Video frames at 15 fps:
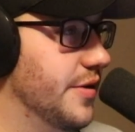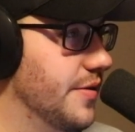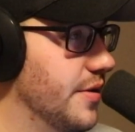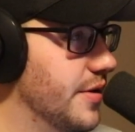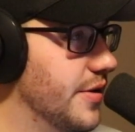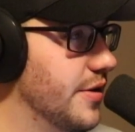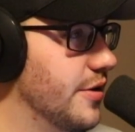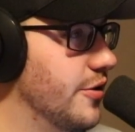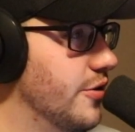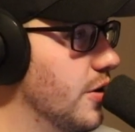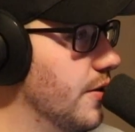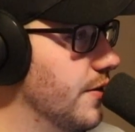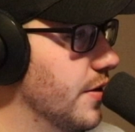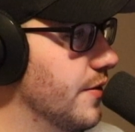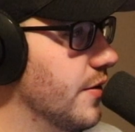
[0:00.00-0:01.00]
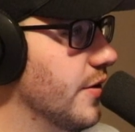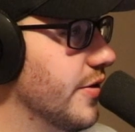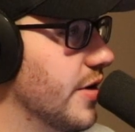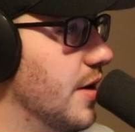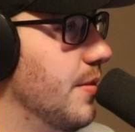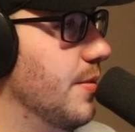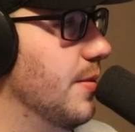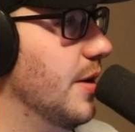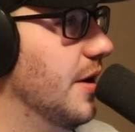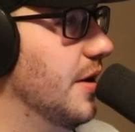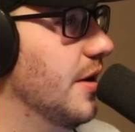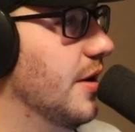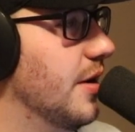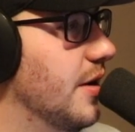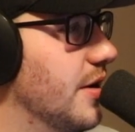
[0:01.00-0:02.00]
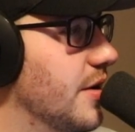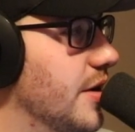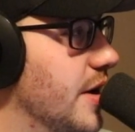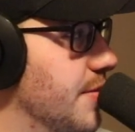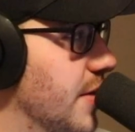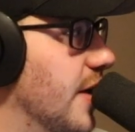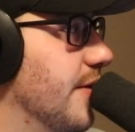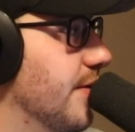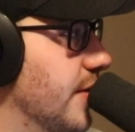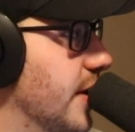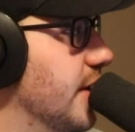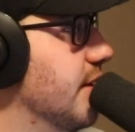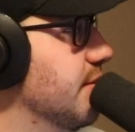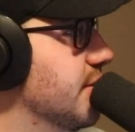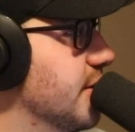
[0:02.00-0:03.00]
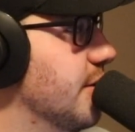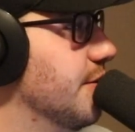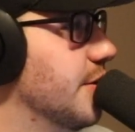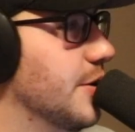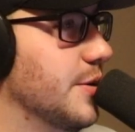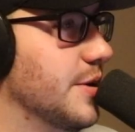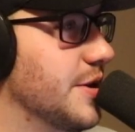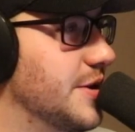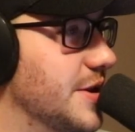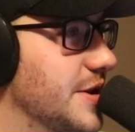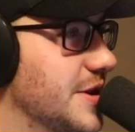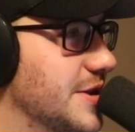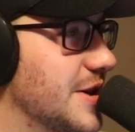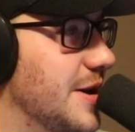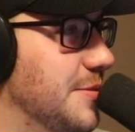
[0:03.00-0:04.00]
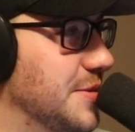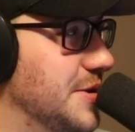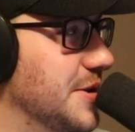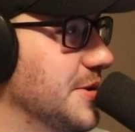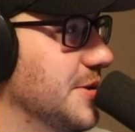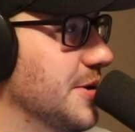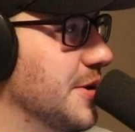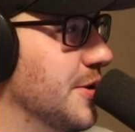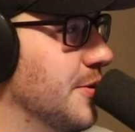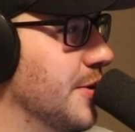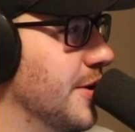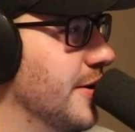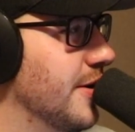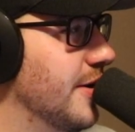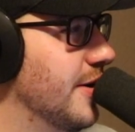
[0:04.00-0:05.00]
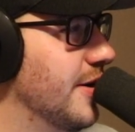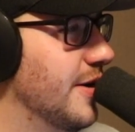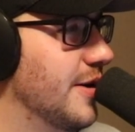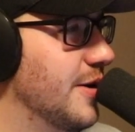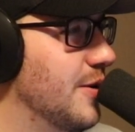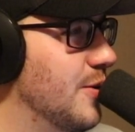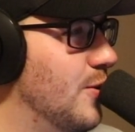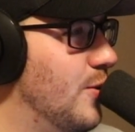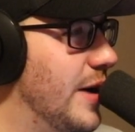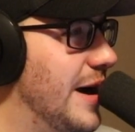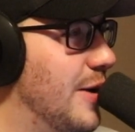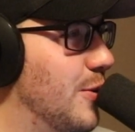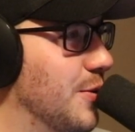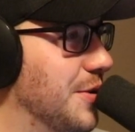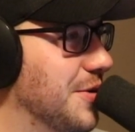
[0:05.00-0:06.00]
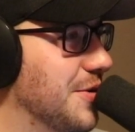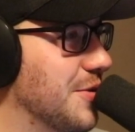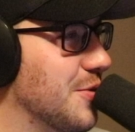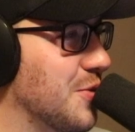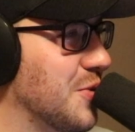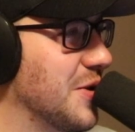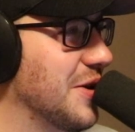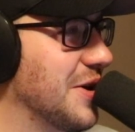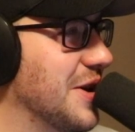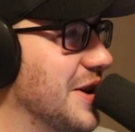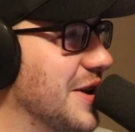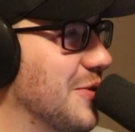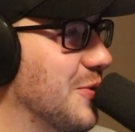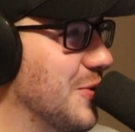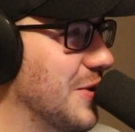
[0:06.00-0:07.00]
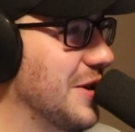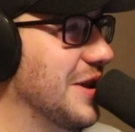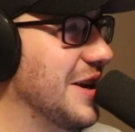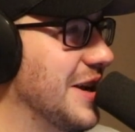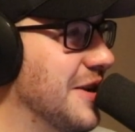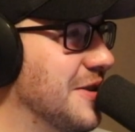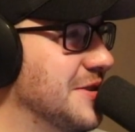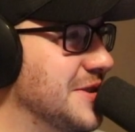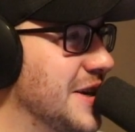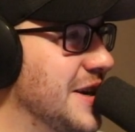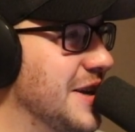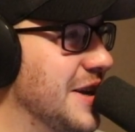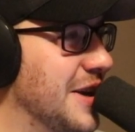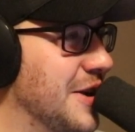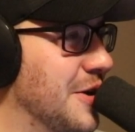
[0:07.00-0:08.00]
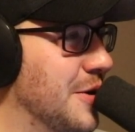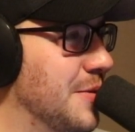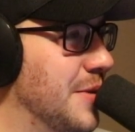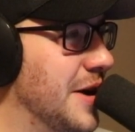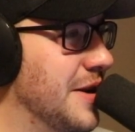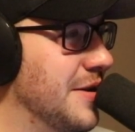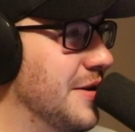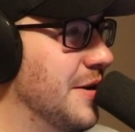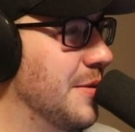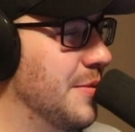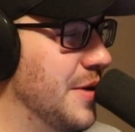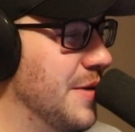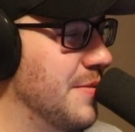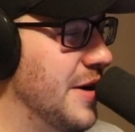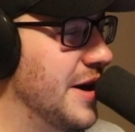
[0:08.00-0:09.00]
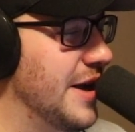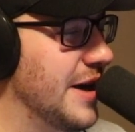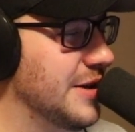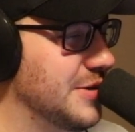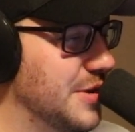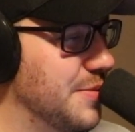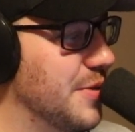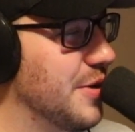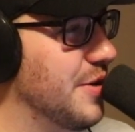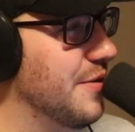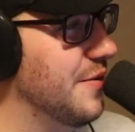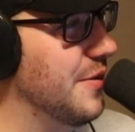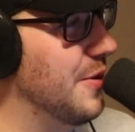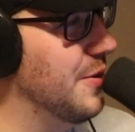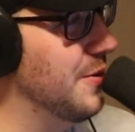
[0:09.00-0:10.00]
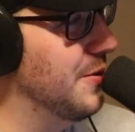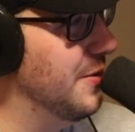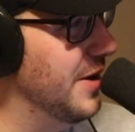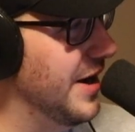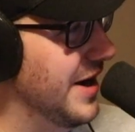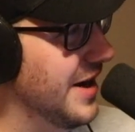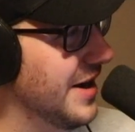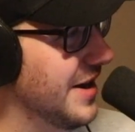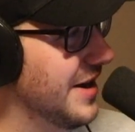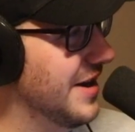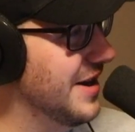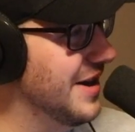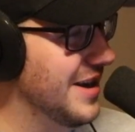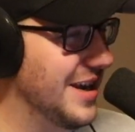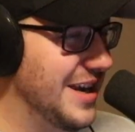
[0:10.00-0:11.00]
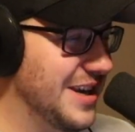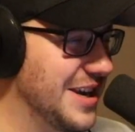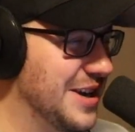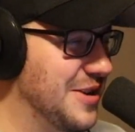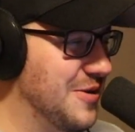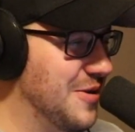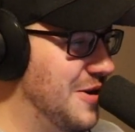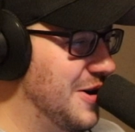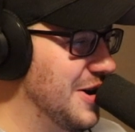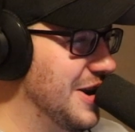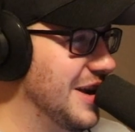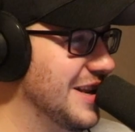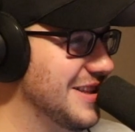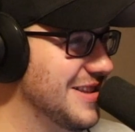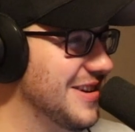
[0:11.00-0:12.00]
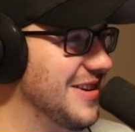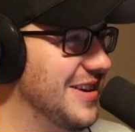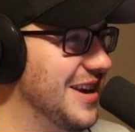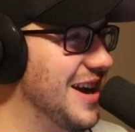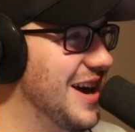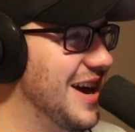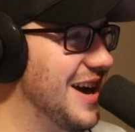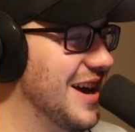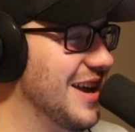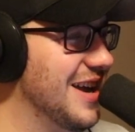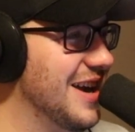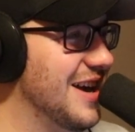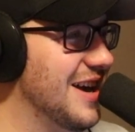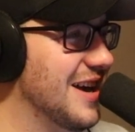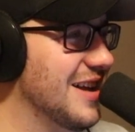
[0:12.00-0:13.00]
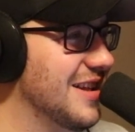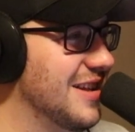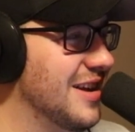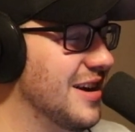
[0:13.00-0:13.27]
is in a show for the first time, they might find themselves going to this competition and going, wow, this is really, really entertaining. You know, they might actually put the phone away and get drawn into. Yeah.